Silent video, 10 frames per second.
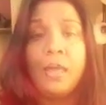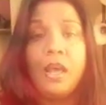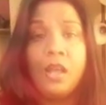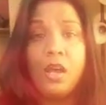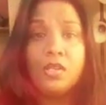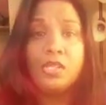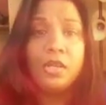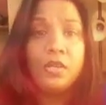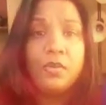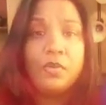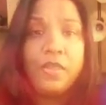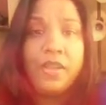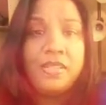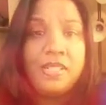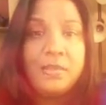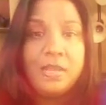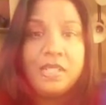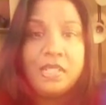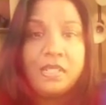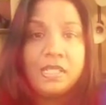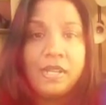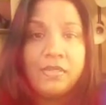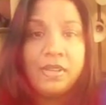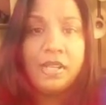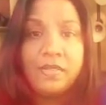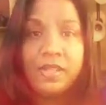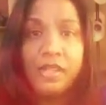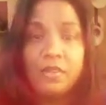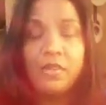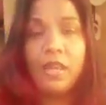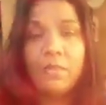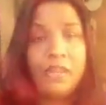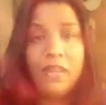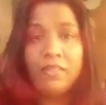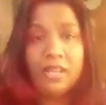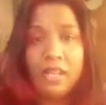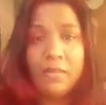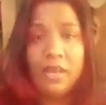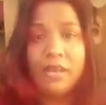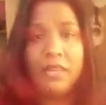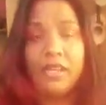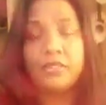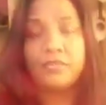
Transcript: I'll also, every time I do this, I run out of video. I run out of battery.